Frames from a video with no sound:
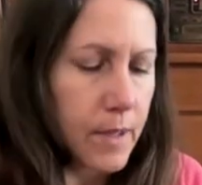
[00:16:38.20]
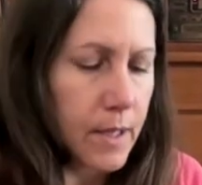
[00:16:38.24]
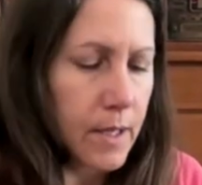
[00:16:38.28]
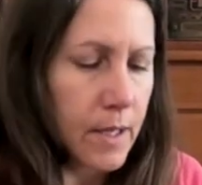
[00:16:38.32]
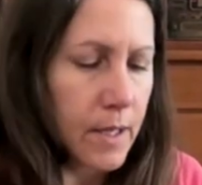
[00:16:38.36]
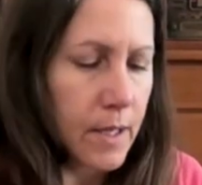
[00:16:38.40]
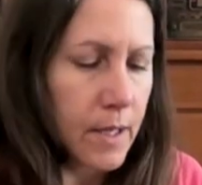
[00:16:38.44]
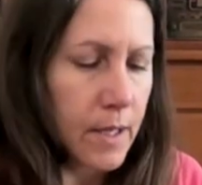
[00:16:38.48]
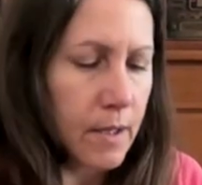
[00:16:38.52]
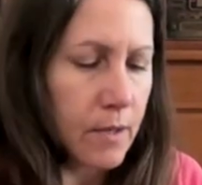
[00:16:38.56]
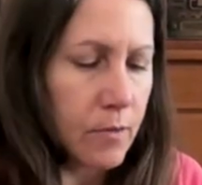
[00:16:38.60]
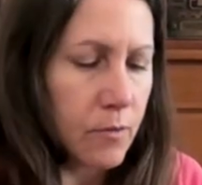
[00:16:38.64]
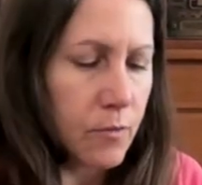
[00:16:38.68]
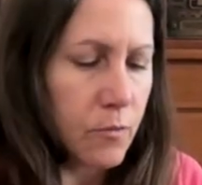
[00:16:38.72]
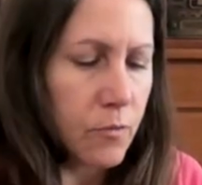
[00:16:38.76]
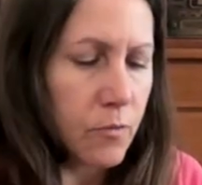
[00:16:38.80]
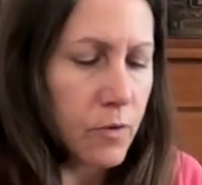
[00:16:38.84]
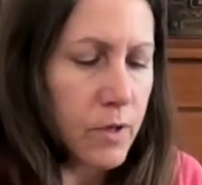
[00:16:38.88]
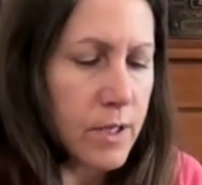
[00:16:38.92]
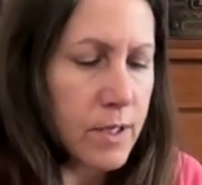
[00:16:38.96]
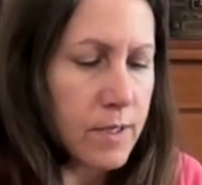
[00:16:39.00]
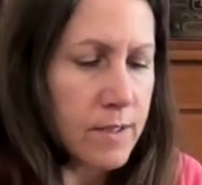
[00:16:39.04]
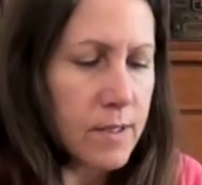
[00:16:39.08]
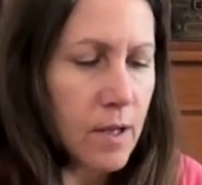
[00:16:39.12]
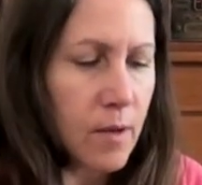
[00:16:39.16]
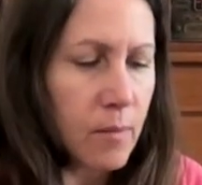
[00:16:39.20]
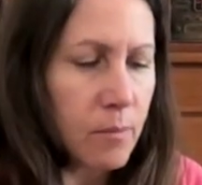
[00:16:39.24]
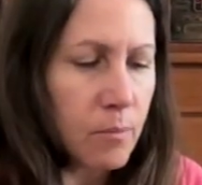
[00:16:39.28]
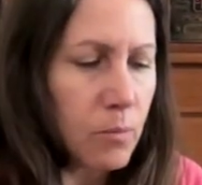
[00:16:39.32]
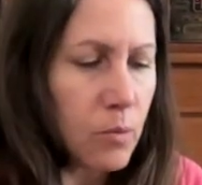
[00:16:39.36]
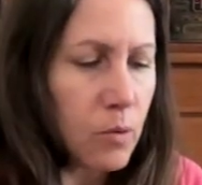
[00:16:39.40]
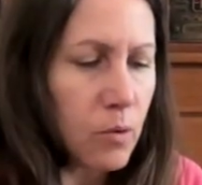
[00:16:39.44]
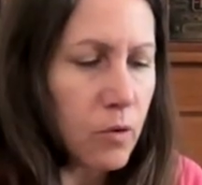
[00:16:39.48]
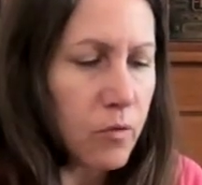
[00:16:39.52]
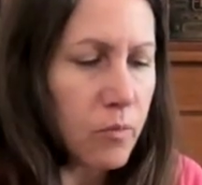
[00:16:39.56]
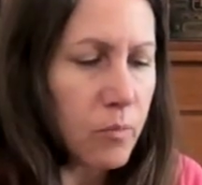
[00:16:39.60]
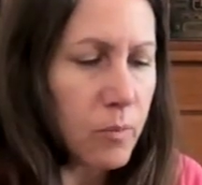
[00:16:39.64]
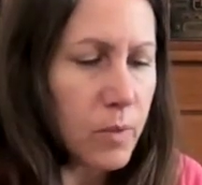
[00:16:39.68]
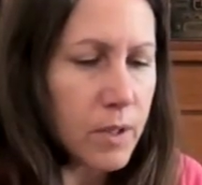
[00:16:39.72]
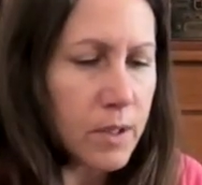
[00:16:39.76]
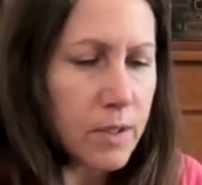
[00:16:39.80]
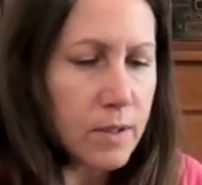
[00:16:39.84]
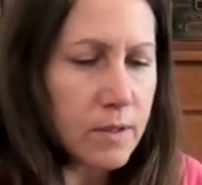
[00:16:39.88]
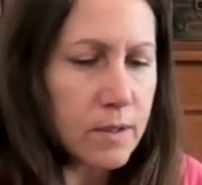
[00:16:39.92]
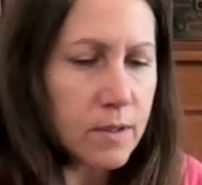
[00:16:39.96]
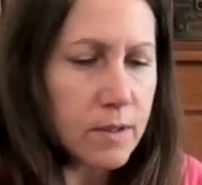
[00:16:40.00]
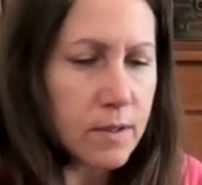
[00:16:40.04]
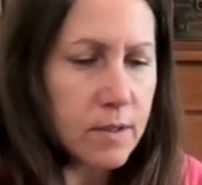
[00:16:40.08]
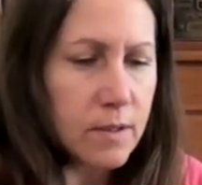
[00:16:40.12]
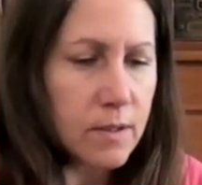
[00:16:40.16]
it frees up
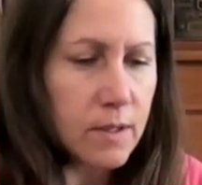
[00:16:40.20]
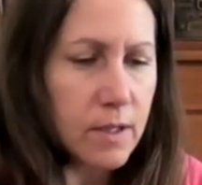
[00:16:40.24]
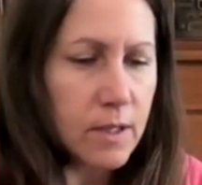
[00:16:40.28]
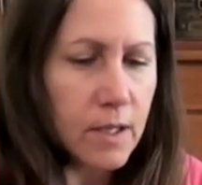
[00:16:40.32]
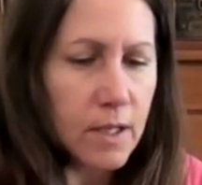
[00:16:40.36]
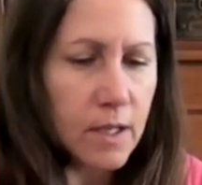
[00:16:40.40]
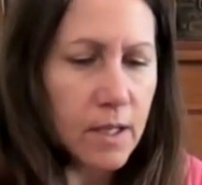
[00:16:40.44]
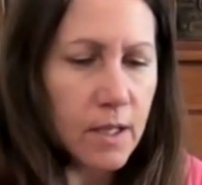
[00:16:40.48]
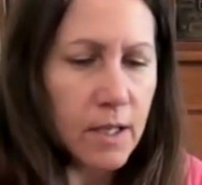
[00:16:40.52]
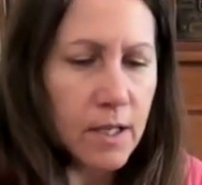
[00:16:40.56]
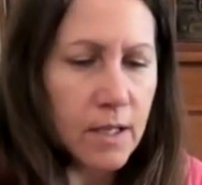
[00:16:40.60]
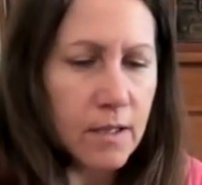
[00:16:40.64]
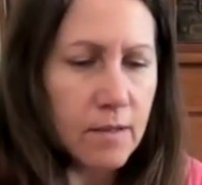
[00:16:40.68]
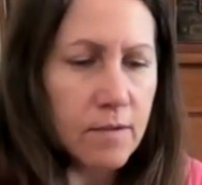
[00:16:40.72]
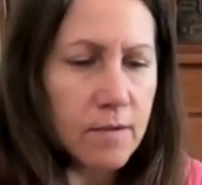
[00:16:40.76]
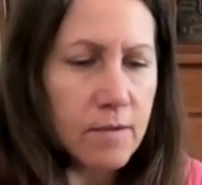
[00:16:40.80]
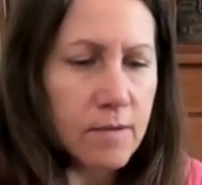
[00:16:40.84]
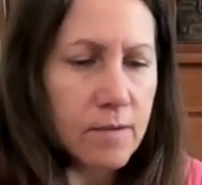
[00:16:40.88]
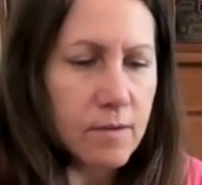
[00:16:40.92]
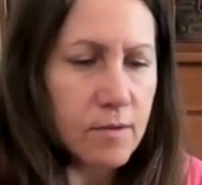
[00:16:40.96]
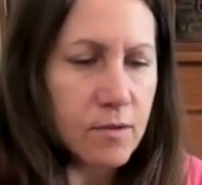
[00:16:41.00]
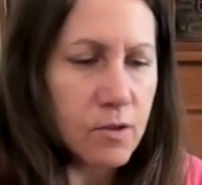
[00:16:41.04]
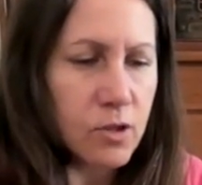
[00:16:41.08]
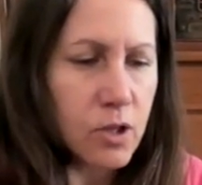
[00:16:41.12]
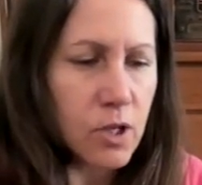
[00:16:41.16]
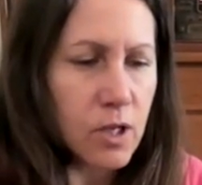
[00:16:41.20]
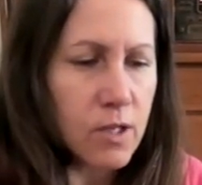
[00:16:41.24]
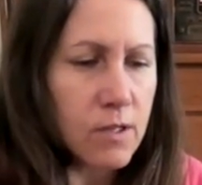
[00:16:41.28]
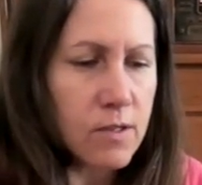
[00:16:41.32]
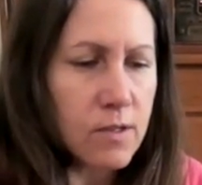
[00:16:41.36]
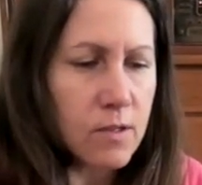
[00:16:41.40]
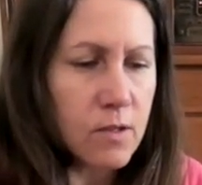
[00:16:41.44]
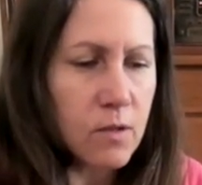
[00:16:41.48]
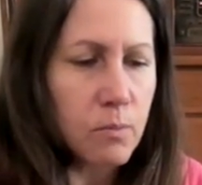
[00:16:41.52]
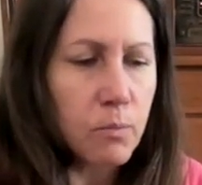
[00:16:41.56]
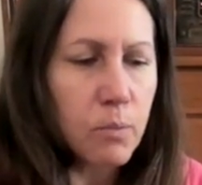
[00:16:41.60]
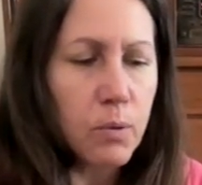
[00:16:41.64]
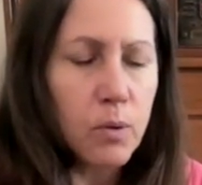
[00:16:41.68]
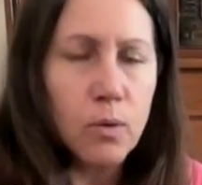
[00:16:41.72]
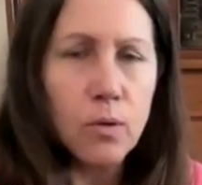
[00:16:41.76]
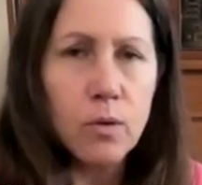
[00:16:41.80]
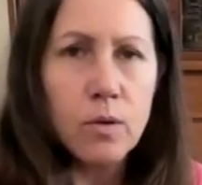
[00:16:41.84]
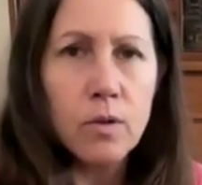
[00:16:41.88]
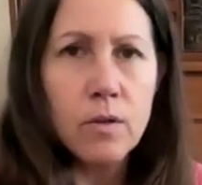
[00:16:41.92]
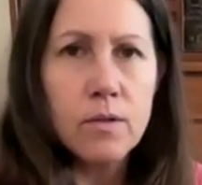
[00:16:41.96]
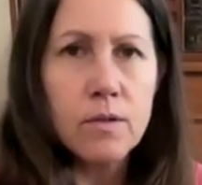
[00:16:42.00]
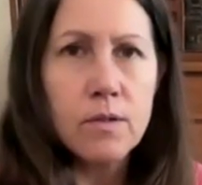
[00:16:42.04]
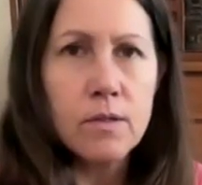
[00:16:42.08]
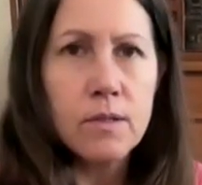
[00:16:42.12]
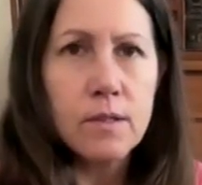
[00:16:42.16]
movement, it just
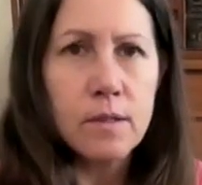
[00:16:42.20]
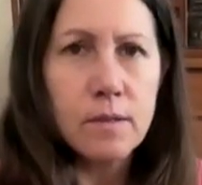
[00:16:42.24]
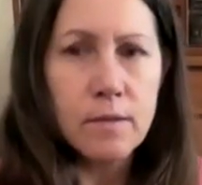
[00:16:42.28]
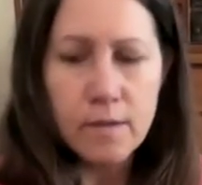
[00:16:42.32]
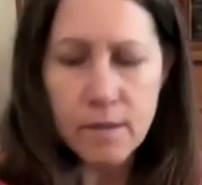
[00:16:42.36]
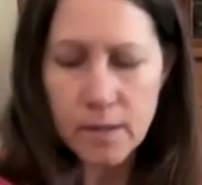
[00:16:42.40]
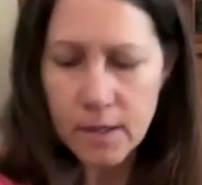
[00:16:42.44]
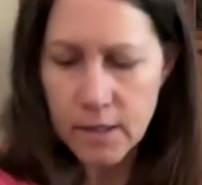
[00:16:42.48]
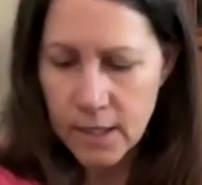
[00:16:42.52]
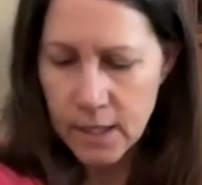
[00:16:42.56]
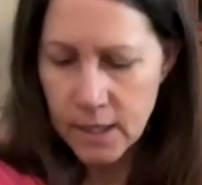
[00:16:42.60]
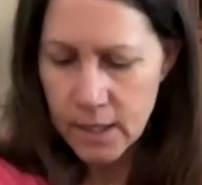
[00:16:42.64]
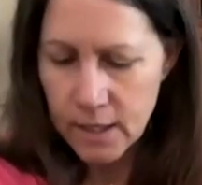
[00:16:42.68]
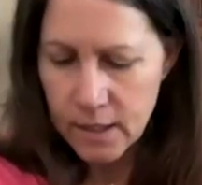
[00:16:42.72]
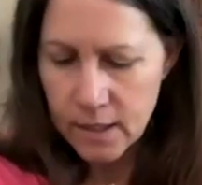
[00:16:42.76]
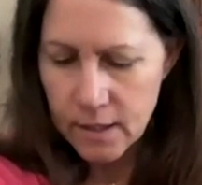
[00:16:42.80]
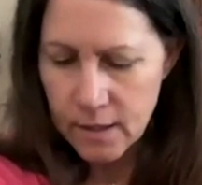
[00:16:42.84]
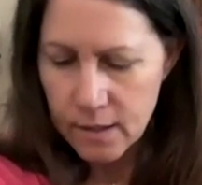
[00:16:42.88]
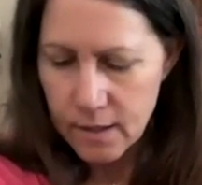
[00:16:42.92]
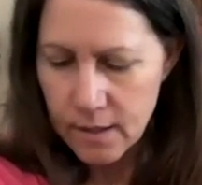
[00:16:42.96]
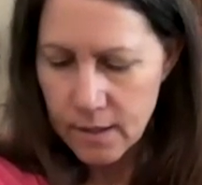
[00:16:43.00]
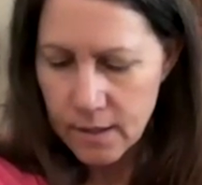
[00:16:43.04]
supports the knee.